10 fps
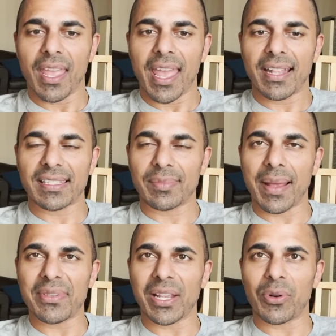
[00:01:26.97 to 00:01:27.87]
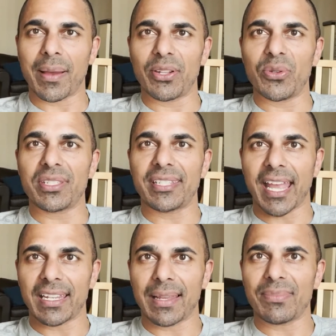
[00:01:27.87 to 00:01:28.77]
And sometimes like when I do
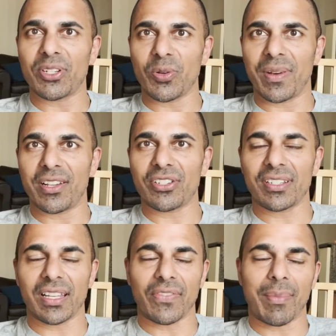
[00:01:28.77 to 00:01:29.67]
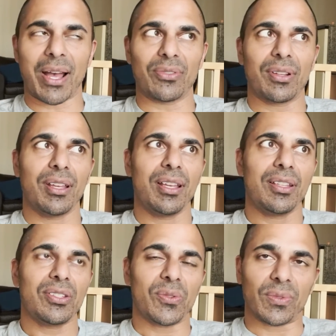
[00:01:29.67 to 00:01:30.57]
stand up too much, like if I'm out
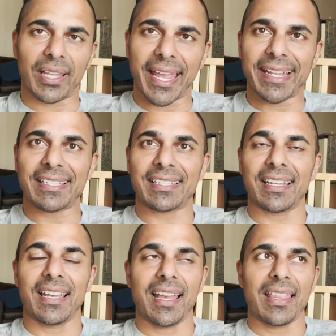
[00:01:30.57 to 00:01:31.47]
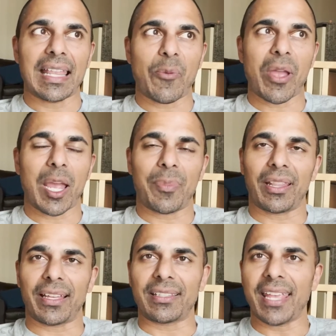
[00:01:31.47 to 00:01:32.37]
too late, then I wake up at
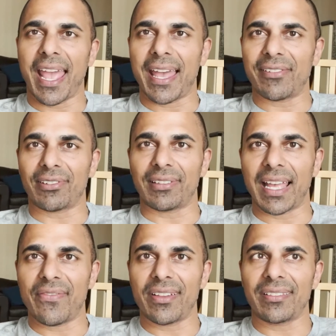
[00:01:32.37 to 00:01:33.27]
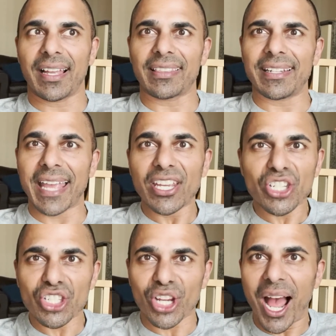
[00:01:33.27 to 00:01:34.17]
like 10 or 11, like the day's
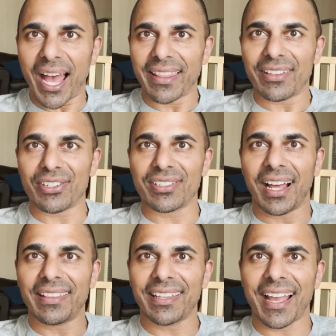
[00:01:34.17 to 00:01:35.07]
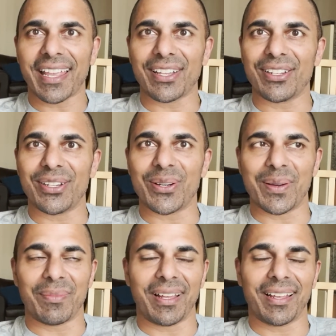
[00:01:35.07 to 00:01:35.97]
shot. There's nothing I can do.
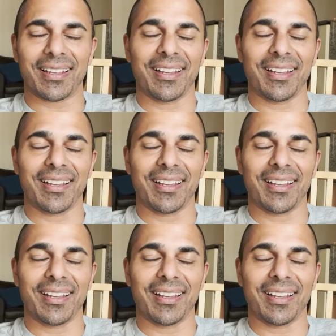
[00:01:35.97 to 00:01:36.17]
I'm like,